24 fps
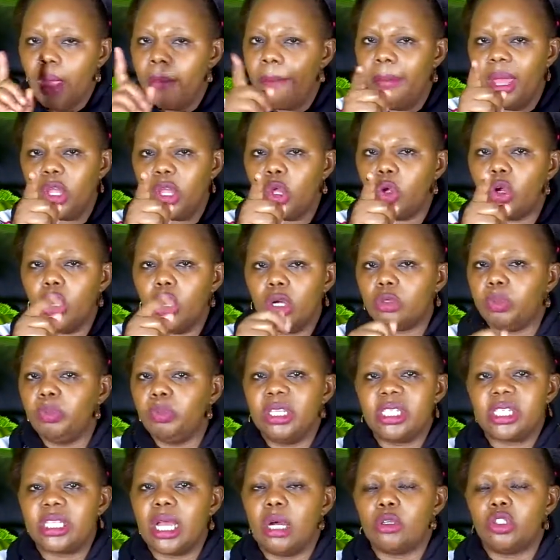May you not
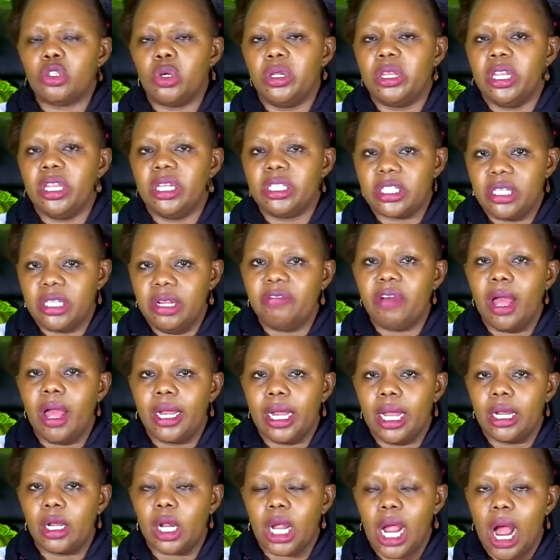miss out on this
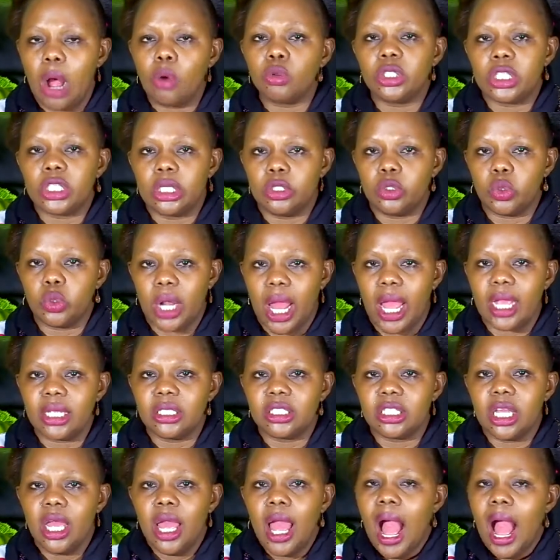divine encounter
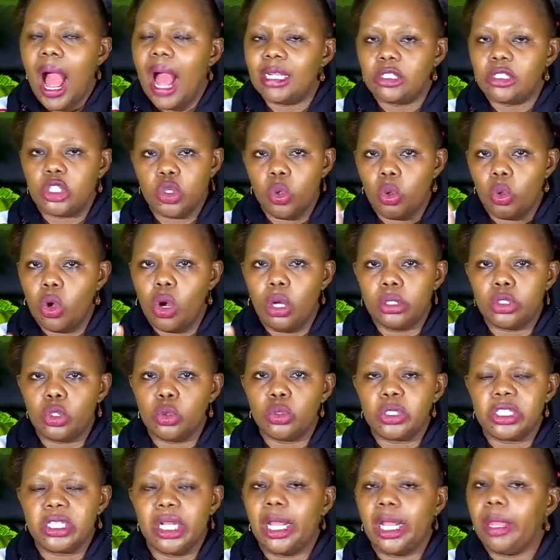tonight. As you go
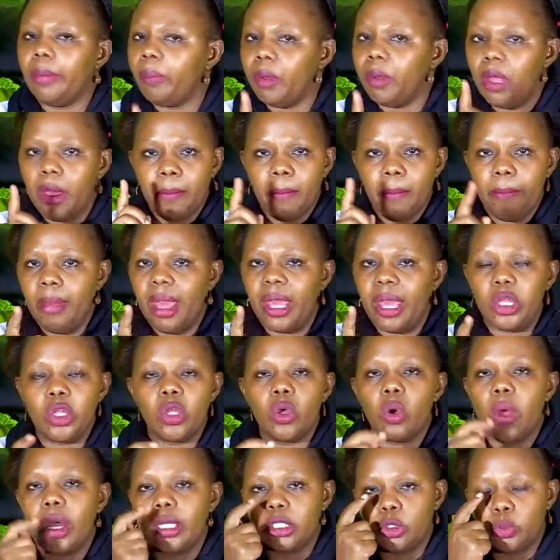to sleep, may
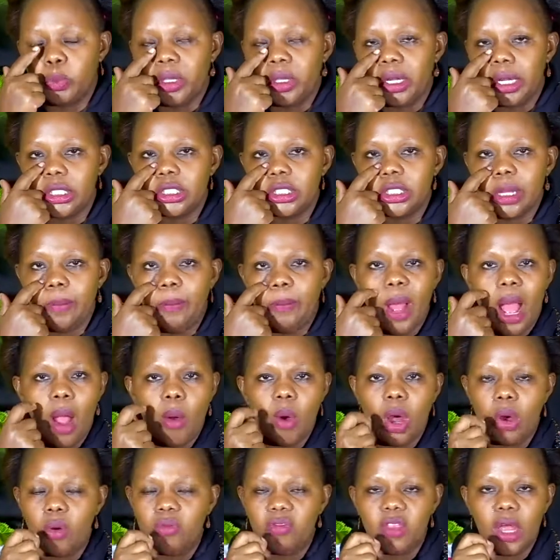you experience the
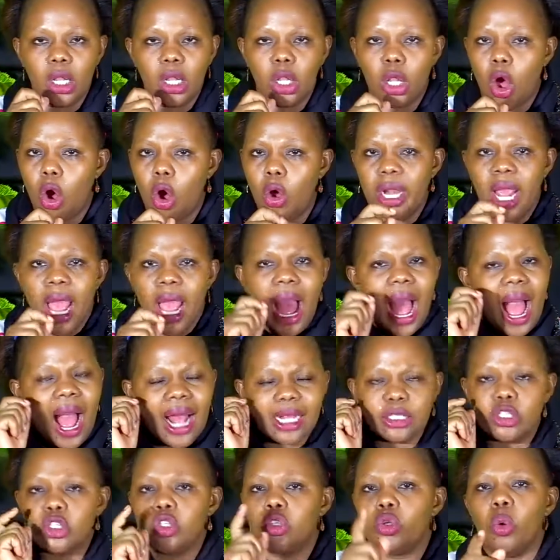power of the Lord.
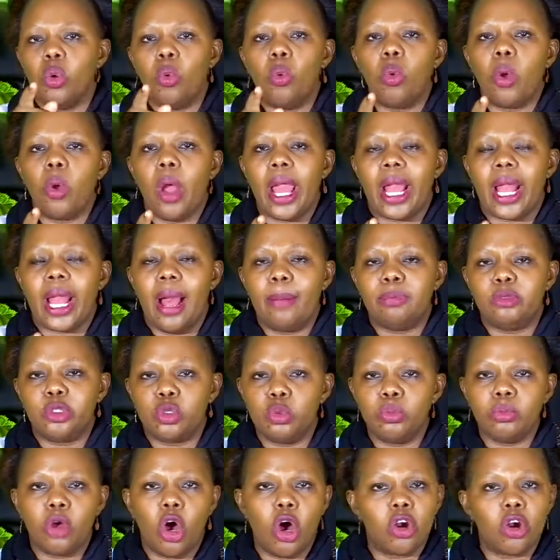As you wake up
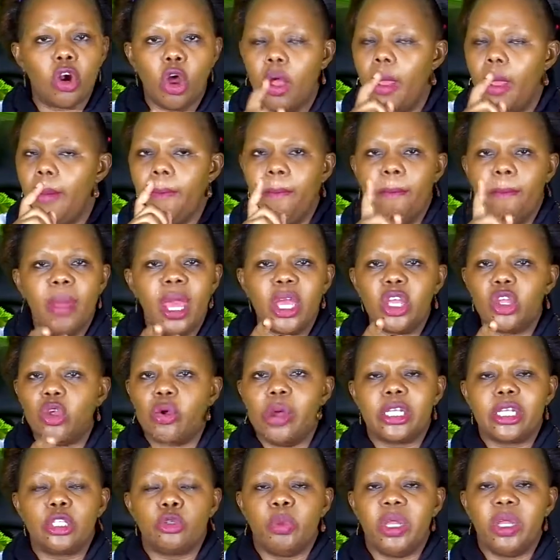tomorrow, may you
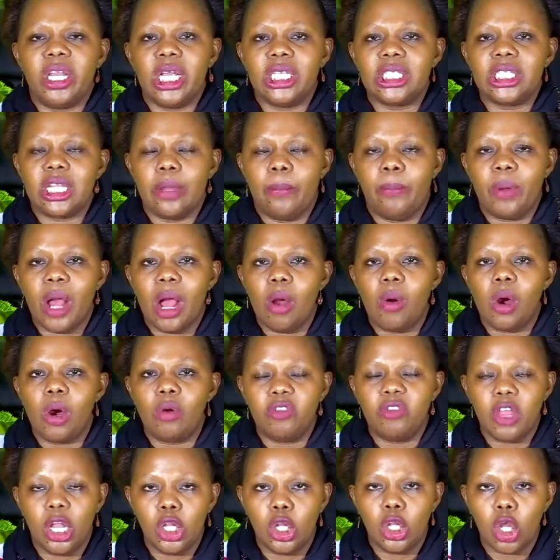experience the power
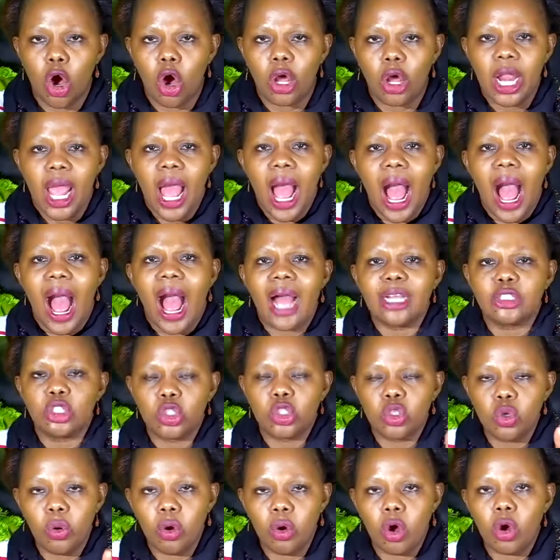of the Lord.
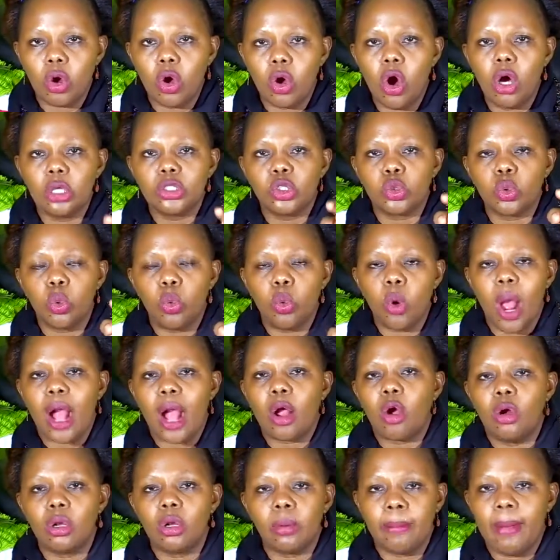As you go to
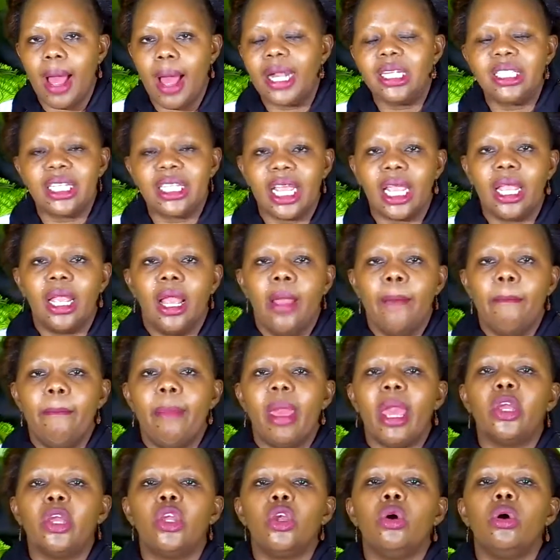work on Monday,
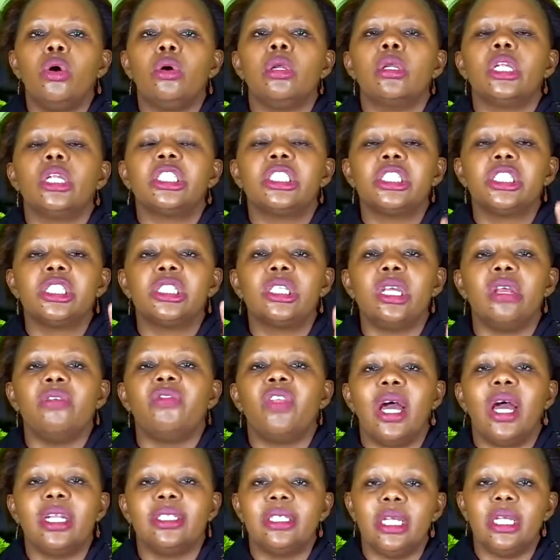may you receive
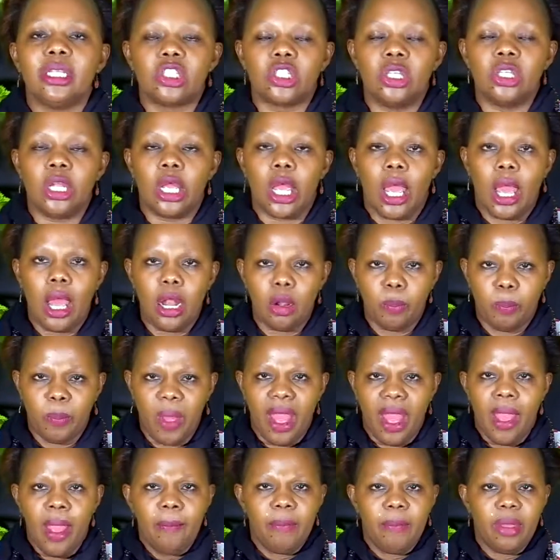that destiny
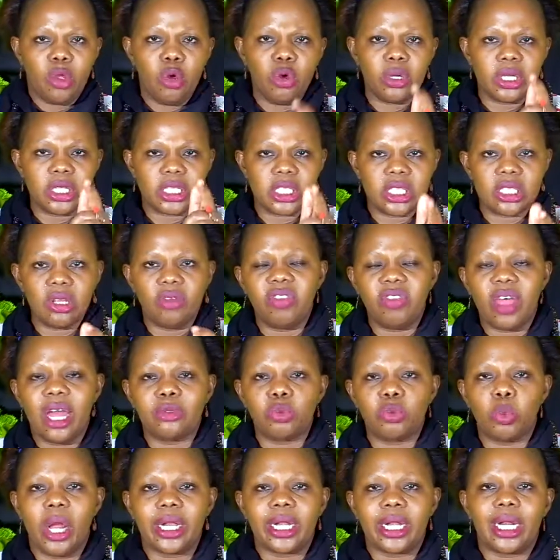helper. May you receive
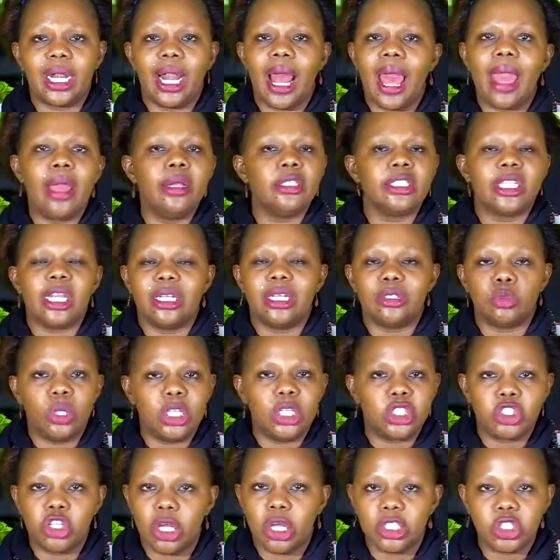that one client that
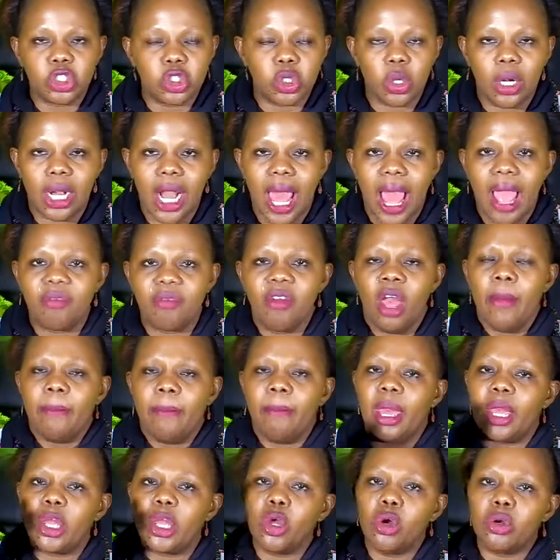will change your life.
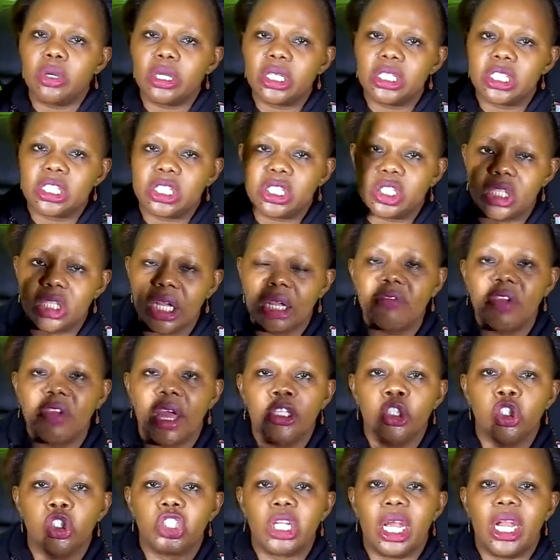May you receive
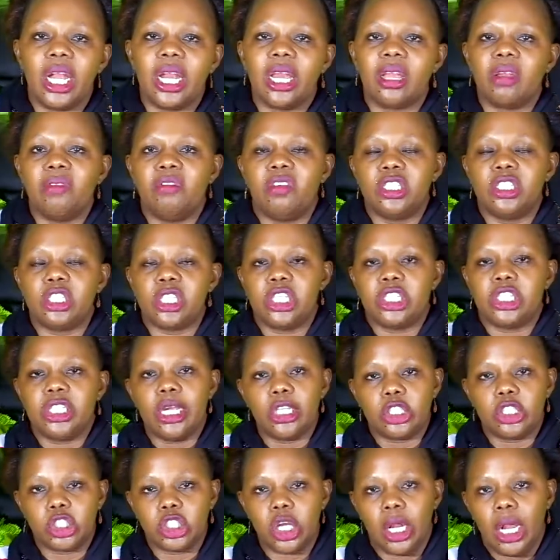angelic
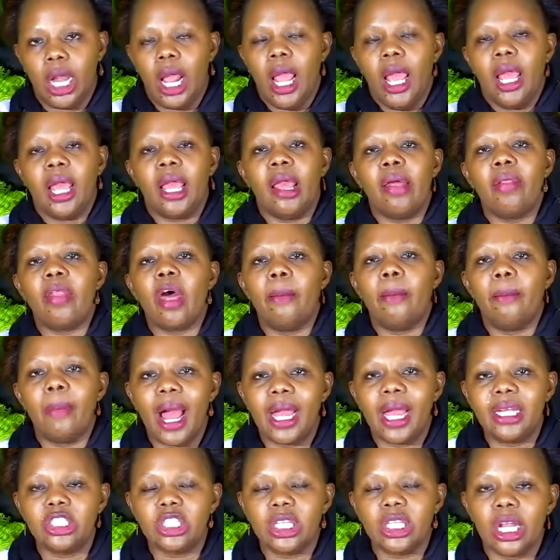visitation in the
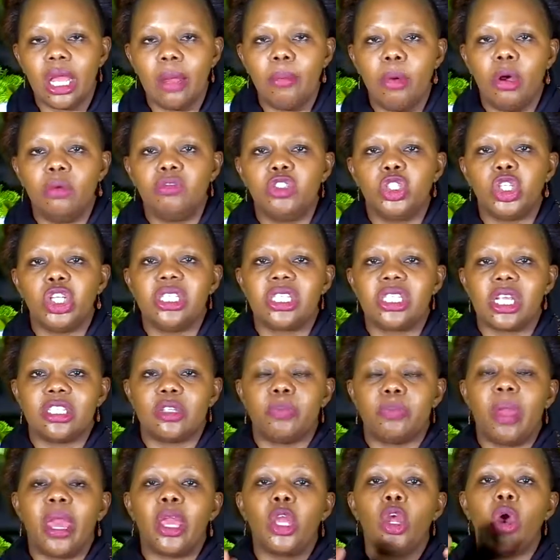mighty name of
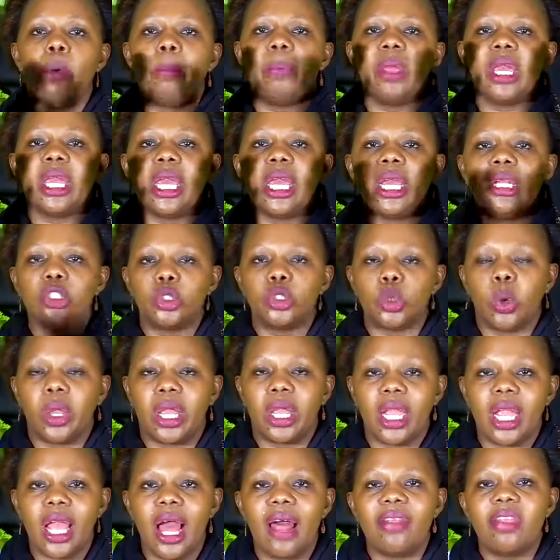Jesus. May you begin to
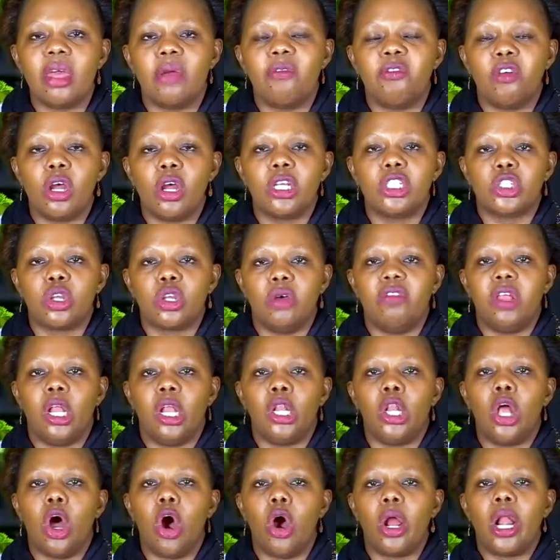hear the voice of the
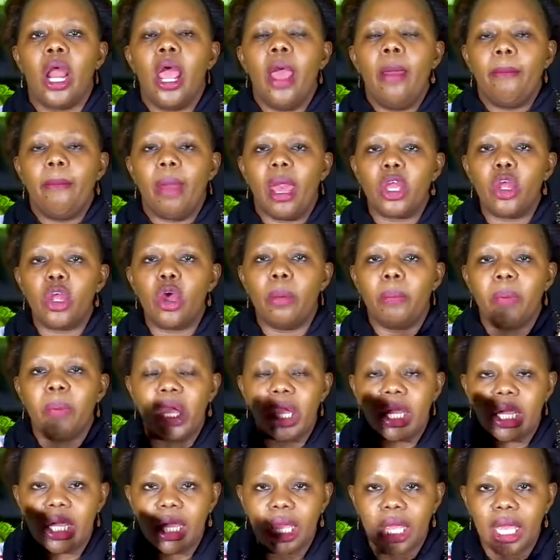Lord. May you
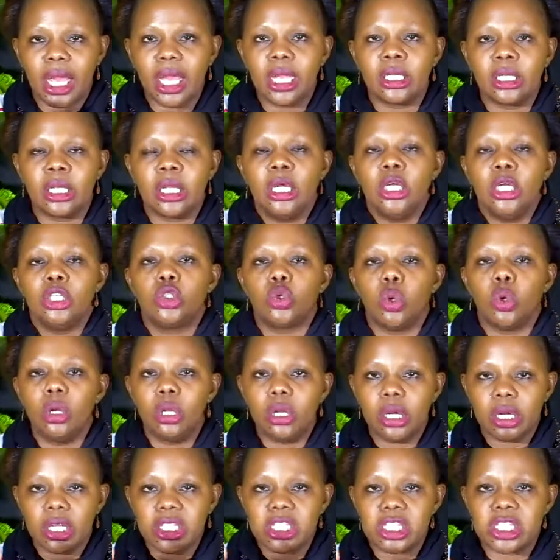begin
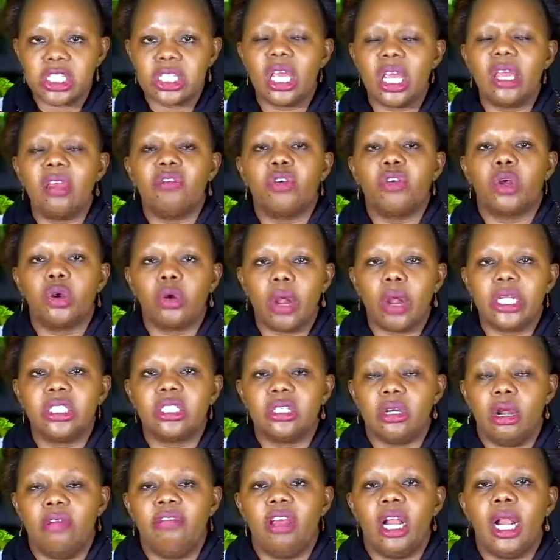to receive great
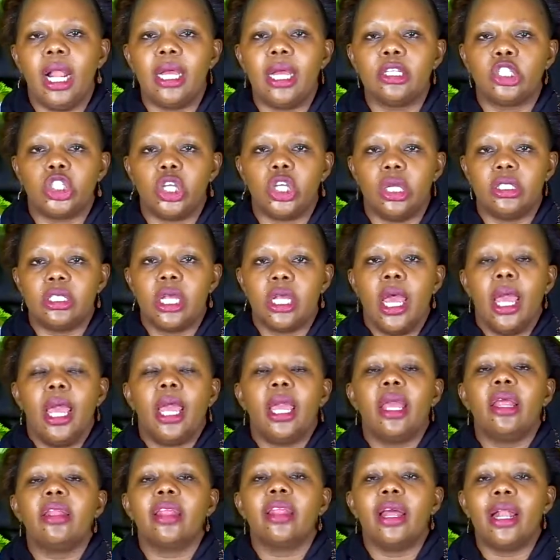revelation
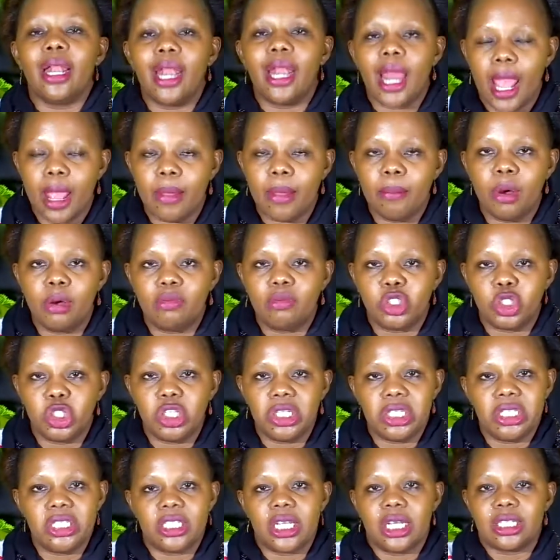in the name of
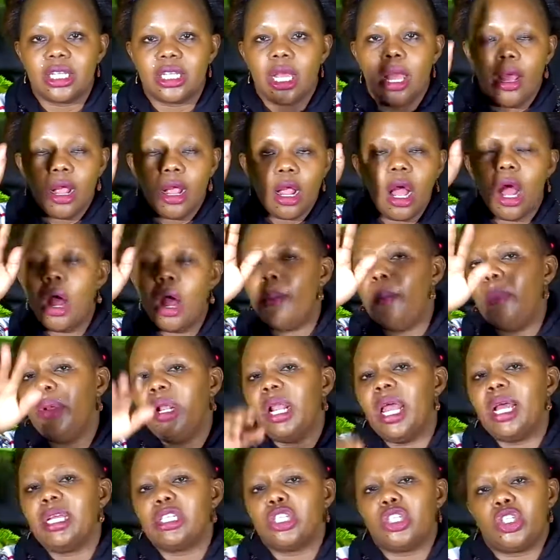Jesus. God
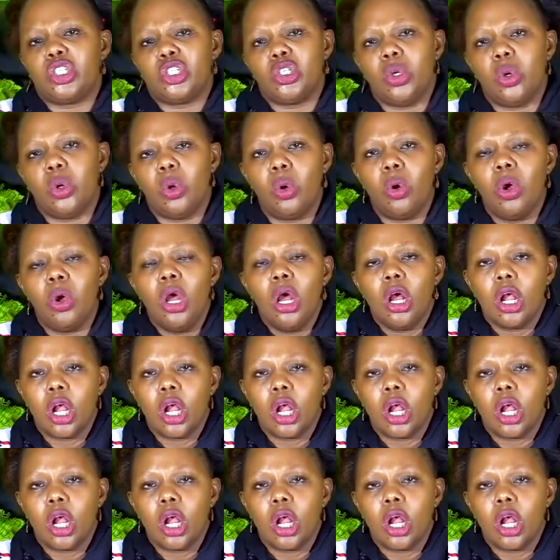bless you.